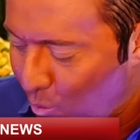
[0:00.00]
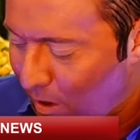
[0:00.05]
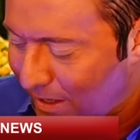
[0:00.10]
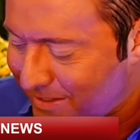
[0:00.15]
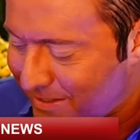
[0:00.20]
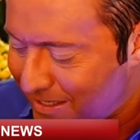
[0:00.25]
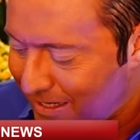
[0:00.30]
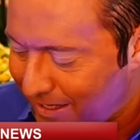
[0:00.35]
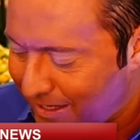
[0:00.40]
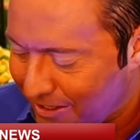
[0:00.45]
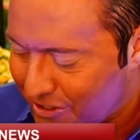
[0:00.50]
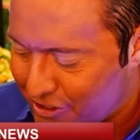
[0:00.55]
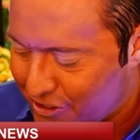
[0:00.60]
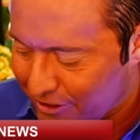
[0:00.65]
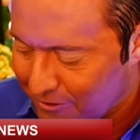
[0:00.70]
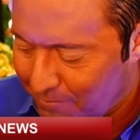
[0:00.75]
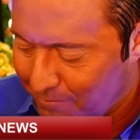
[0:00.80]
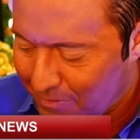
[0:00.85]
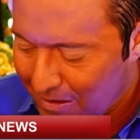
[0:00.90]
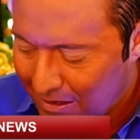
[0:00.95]
and what's at
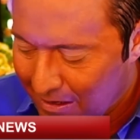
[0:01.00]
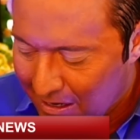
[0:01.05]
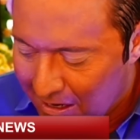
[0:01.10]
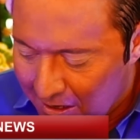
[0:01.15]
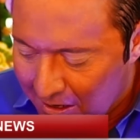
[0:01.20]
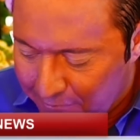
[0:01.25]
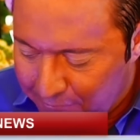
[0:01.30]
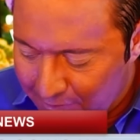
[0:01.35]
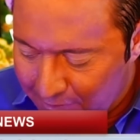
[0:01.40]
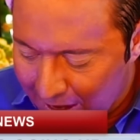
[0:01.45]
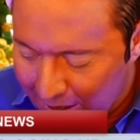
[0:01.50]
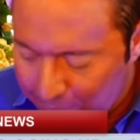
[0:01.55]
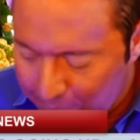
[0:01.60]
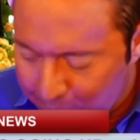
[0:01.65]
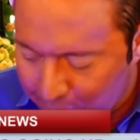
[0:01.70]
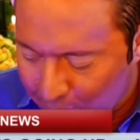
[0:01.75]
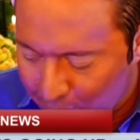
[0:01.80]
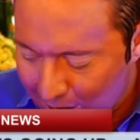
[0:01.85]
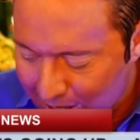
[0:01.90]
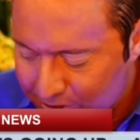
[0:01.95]
issue.
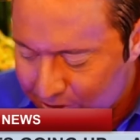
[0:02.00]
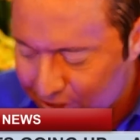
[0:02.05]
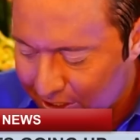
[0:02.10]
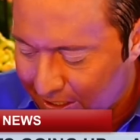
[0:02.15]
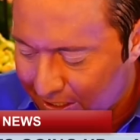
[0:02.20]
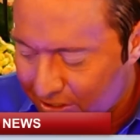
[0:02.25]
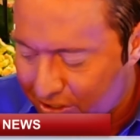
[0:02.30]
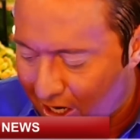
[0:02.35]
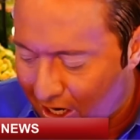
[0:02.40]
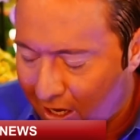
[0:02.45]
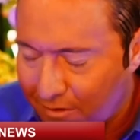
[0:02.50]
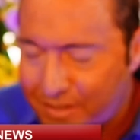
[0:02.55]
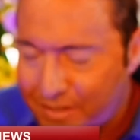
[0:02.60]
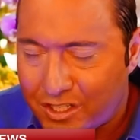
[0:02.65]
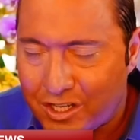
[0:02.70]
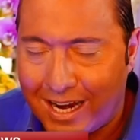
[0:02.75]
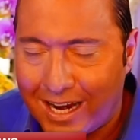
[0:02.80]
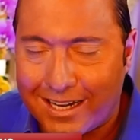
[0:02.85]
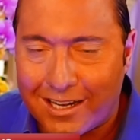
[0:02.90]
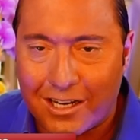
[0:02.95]
Fed President
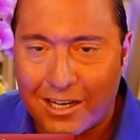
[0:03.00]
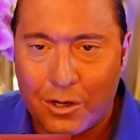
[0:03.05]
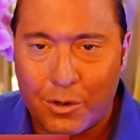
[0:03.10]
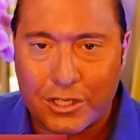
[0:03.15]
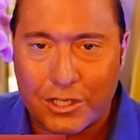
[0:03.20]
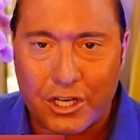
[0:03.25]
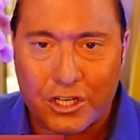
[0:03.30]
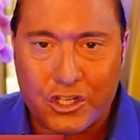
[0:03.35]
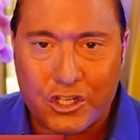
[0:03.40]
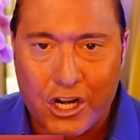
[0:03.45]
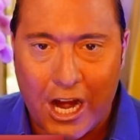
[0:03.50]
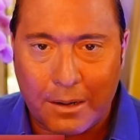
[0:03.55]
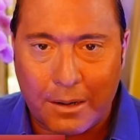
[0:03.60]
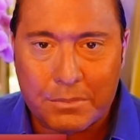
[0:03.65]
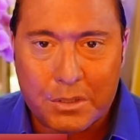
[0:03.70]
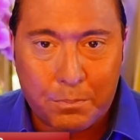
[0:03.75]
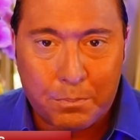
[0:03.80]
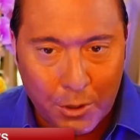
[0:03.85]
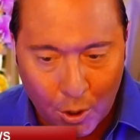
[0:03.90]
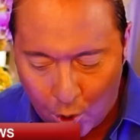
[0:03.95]
of St. Louis,
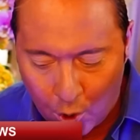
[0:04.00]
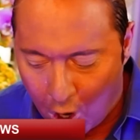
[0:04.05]
James